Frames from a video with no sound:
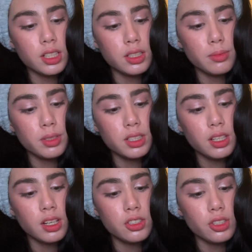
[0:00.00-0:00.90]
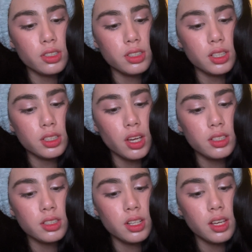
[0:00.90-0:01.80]
intimacy and injustice,
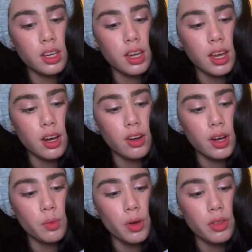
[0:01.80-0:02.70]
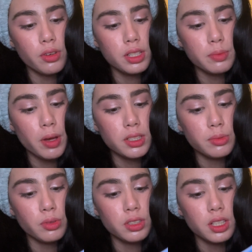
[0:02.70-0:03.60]
custody and care, and whether it is
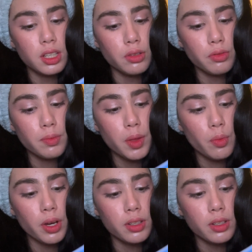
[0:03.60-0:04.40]
possible to heal from the